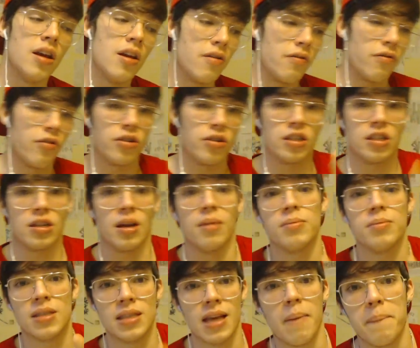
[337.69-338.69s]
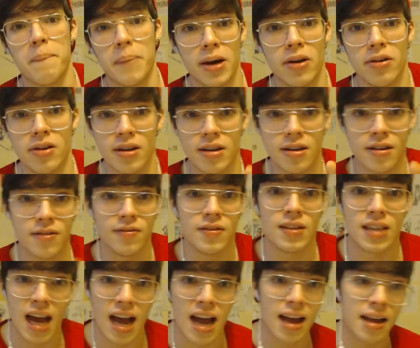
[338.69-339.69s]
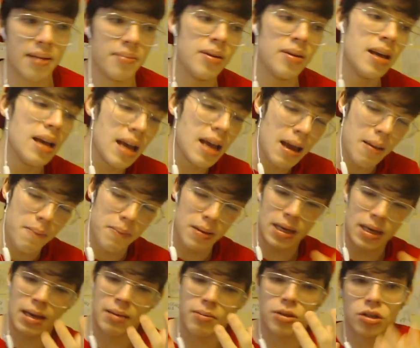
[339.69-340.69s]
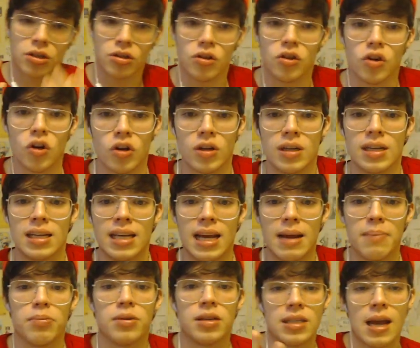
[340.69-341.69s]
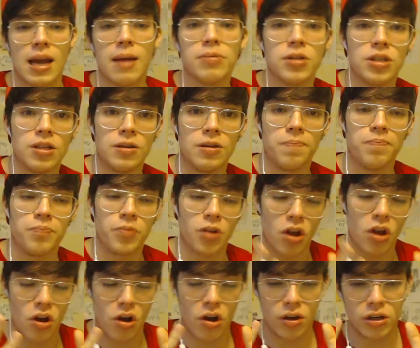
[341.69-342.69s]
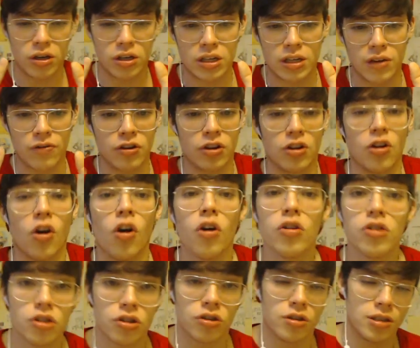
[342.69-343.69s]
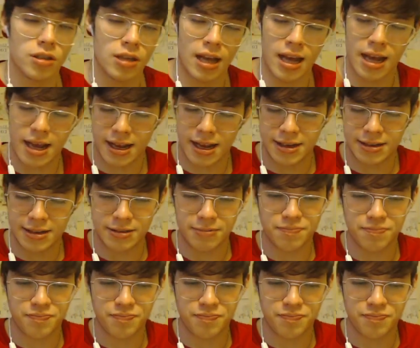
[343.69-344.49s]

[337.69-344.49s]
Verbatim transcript: for some set period of time, being able to learn and gain perception on different cultures. And